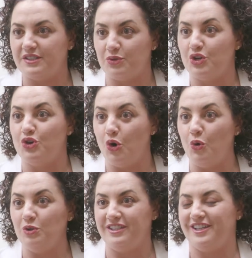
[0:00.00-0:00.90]
And so the
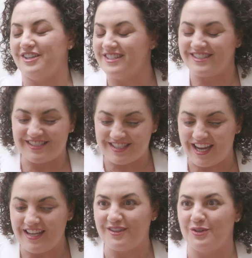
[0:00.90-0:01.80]
goal here is to
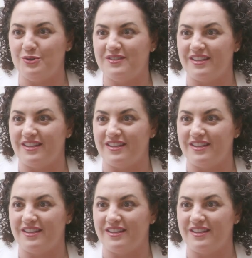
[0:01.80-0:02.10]
take those